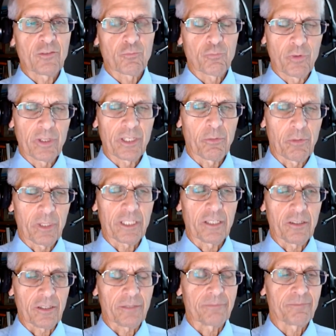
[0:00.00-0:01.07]
It's really,
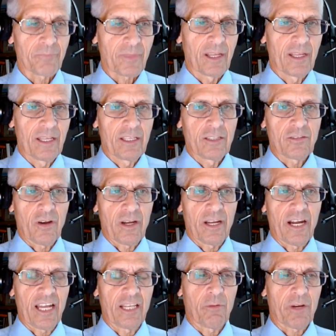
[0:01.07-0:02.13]
really good. So
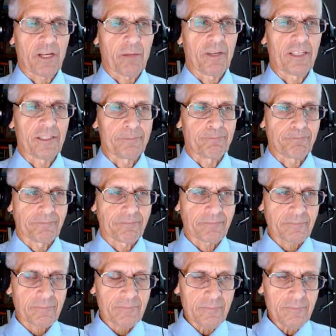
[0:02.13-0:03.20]
I highly recommend it.
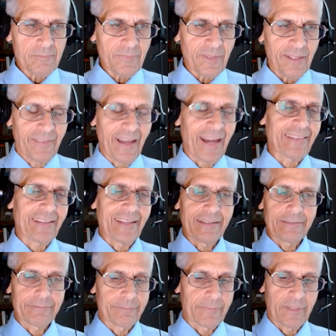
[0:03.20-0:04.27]
Not
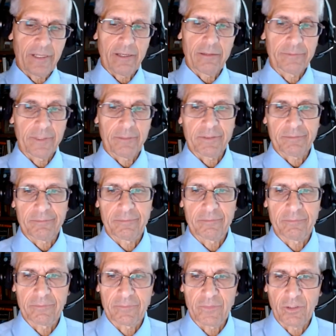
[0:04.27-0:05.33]
that, you know, I mean,
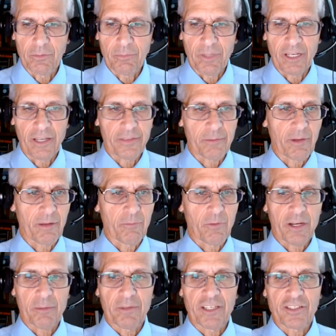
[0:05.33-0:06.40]
you may not think my
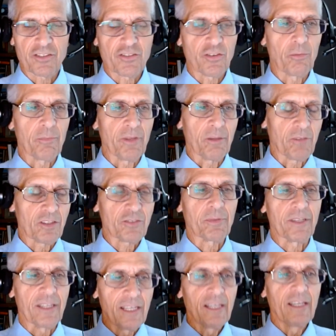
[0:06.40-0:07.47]
recommendations don't mean
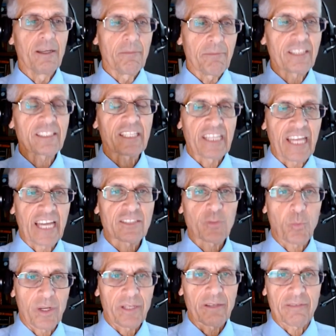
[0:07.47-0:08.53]
much, but basically
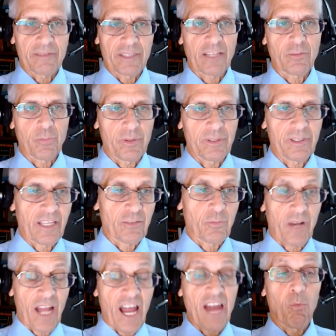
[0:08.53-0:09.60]
that's what that's what
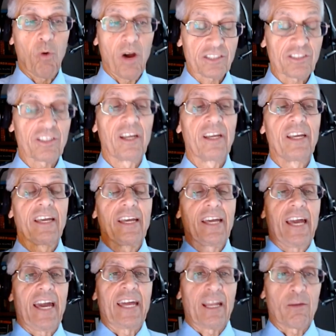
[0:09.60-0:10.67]
that's what I watch,
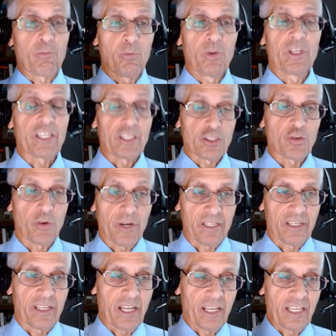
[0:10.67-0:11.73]
and I really
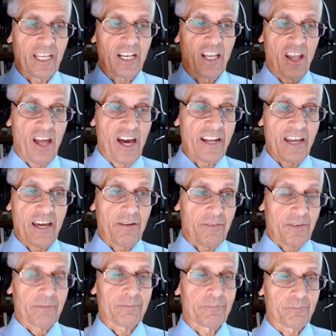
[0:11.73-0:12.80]
enjoy it, and I get a lot
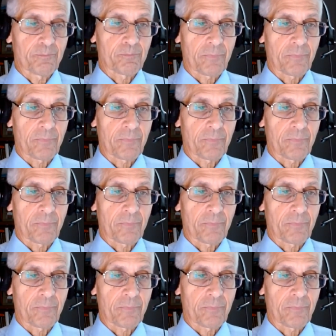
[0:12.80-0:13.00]
out of it.